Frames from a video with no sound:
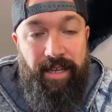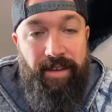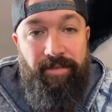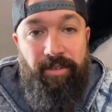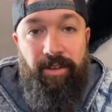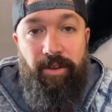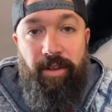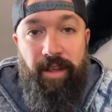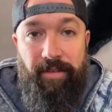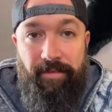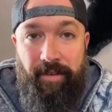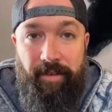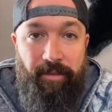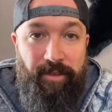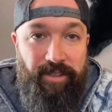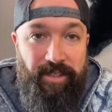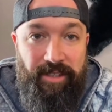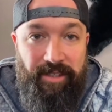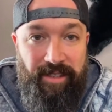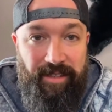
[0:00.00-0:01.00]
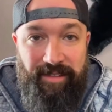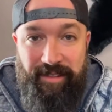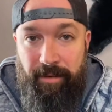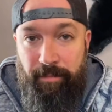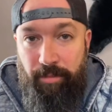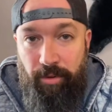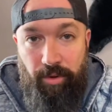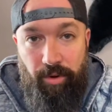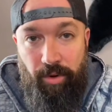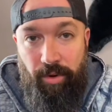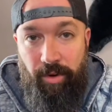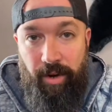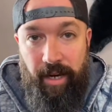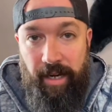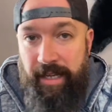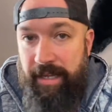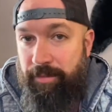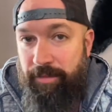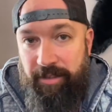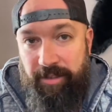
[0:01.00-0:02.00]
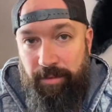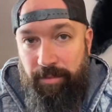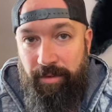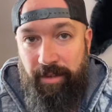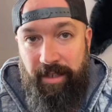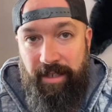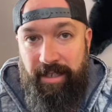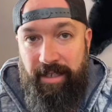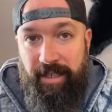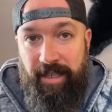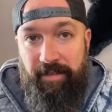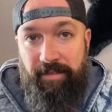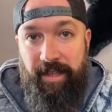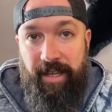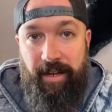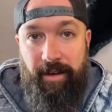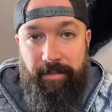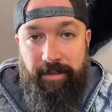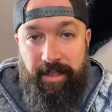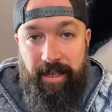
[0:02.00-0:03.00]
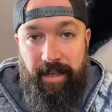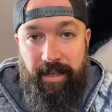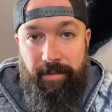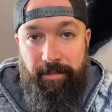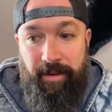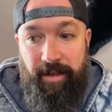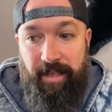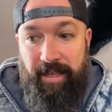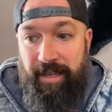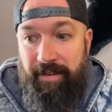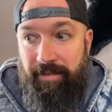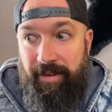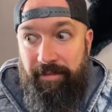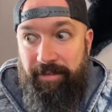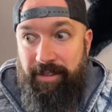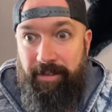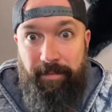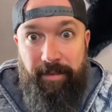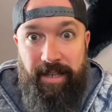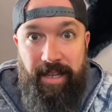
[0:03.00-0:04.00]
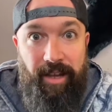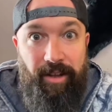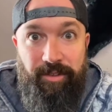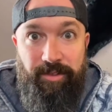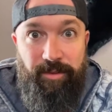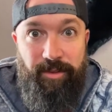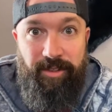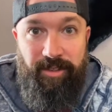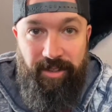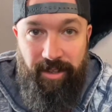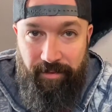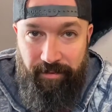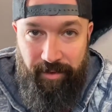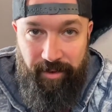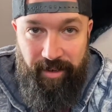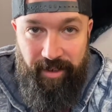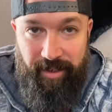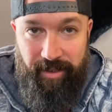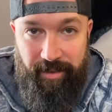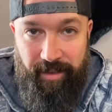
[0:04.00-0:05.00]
Even if it was just a simple coin, he wasn't willing to give that up to anybody, even if somebody else was suffering.